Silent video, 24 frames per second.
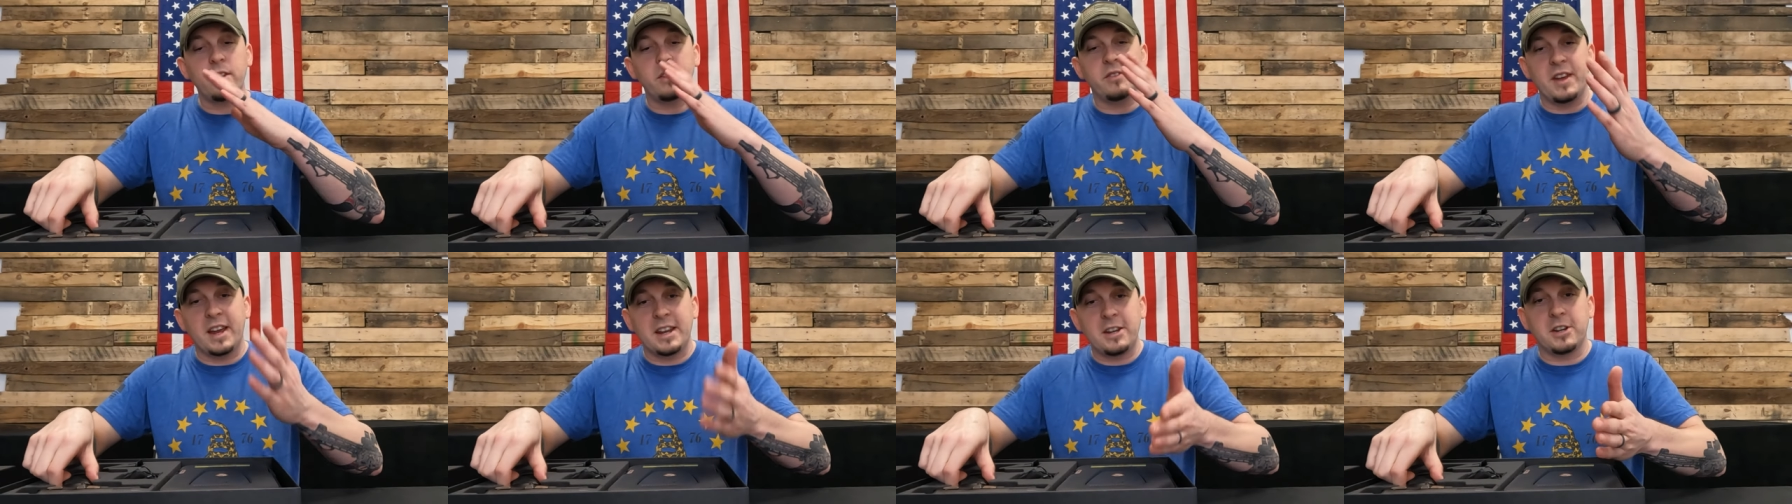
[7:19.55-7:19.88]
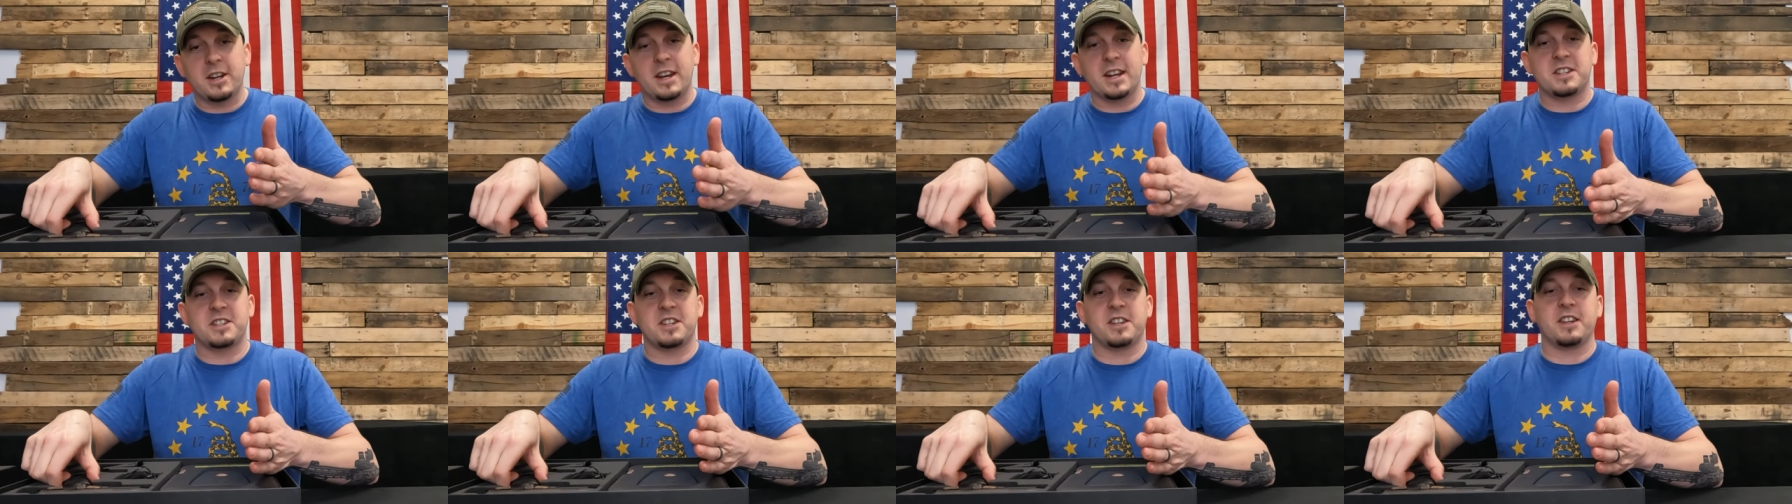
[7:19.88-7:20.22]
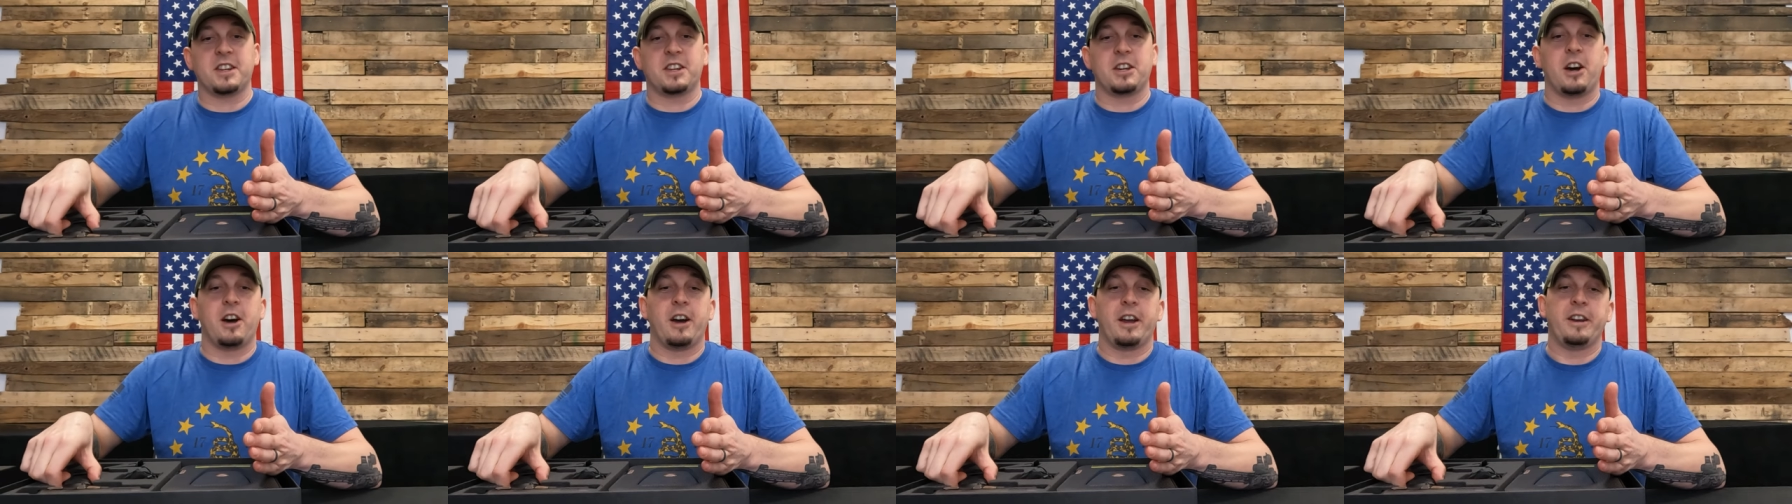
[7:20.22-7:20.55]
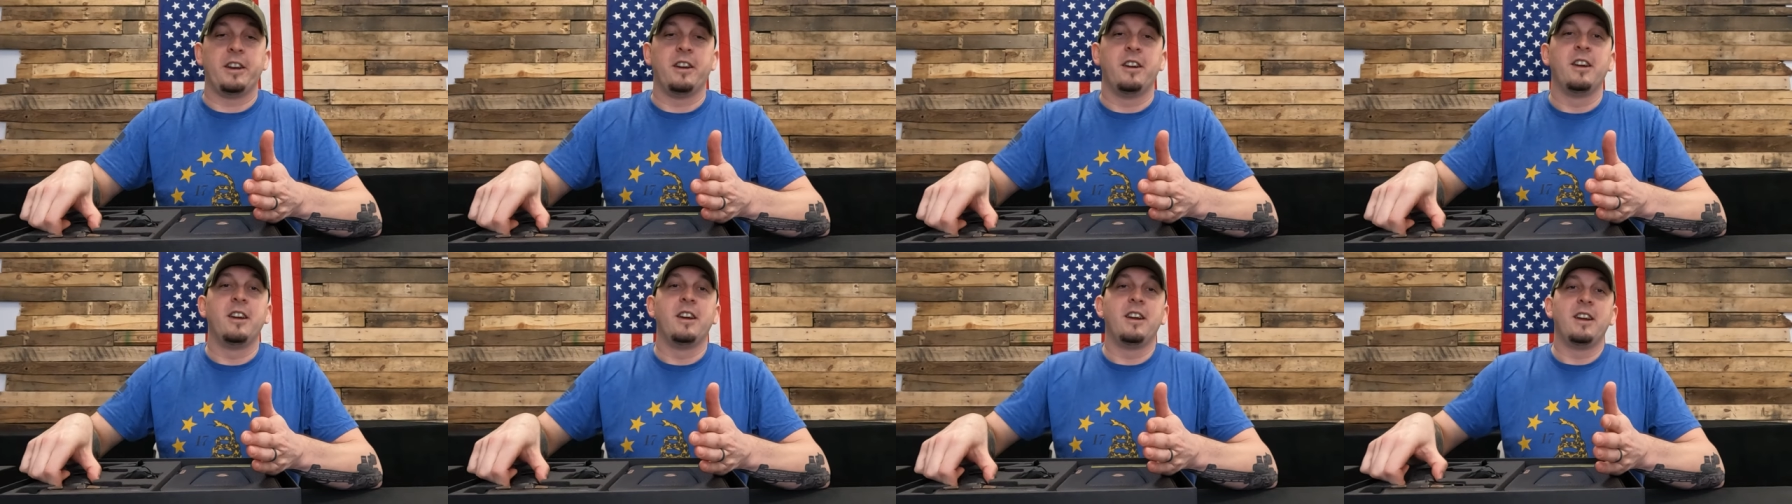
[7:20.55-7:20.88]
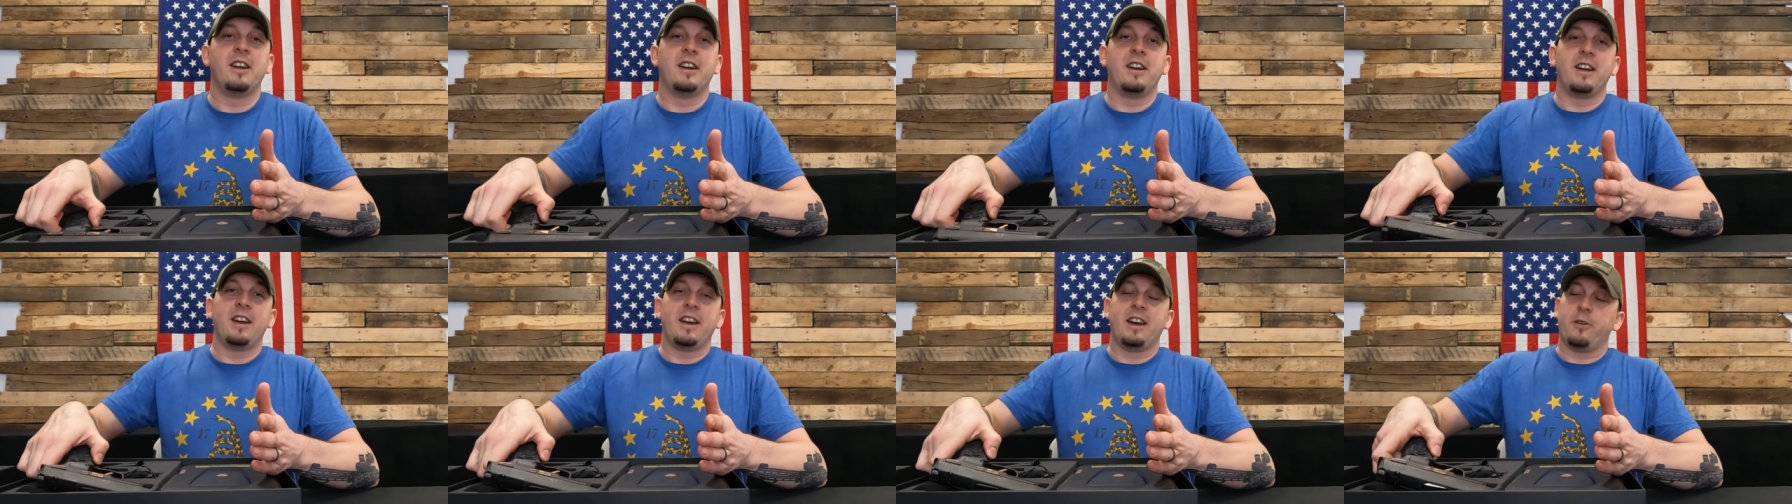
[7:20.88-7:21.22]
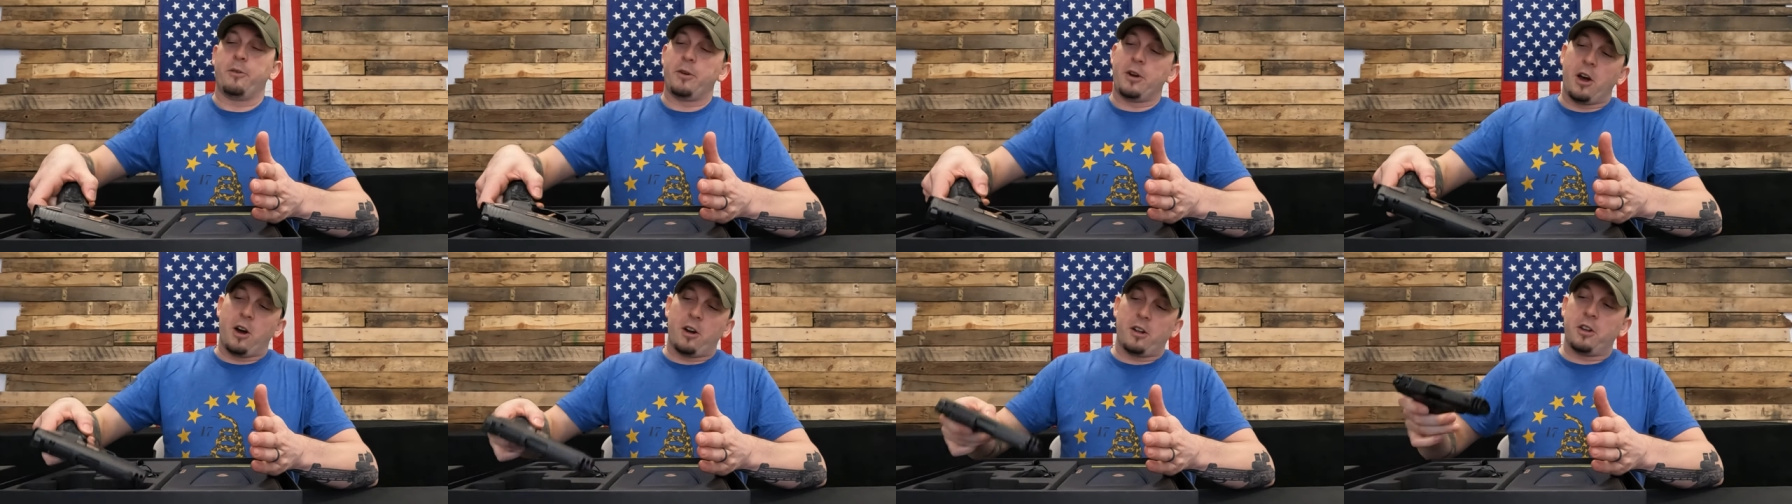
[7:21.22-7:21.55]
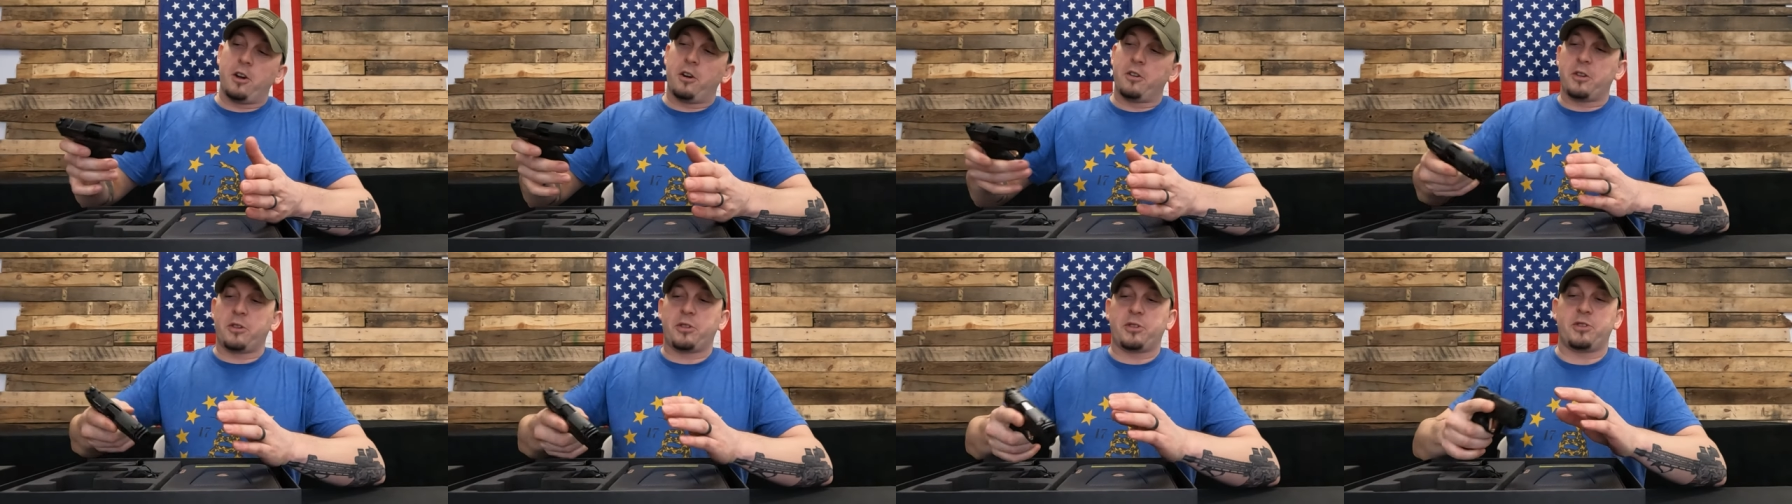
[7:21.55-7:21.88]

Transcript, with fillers: Then you get to the gun. We all know the,